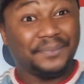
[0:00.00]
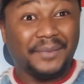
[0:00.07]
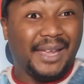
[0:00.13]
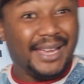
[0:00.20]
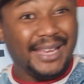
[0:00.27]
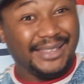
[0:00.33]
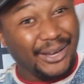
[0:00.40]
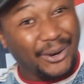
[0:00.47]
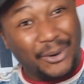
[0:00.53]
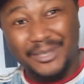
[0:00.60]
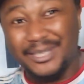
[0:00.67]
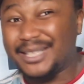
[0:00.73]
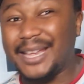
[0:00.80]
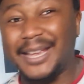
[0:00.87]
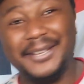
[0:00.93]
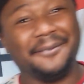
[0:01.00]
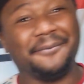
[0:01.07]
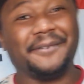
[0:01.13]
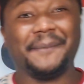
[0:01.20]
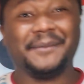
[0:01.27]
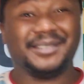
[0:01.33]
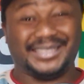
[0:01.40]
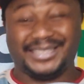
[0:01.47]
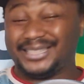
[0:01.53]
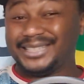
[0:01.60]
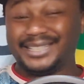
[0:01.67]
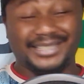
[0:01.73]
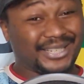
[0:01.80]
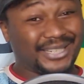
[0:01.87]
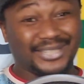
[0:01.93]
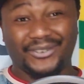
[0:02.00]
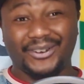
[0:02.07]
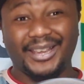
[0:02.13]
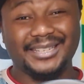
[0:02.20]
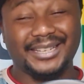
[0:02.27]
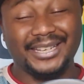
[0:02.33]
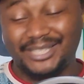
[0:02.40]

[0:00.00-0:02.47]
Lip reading: their own stadium, fam. It's crazy.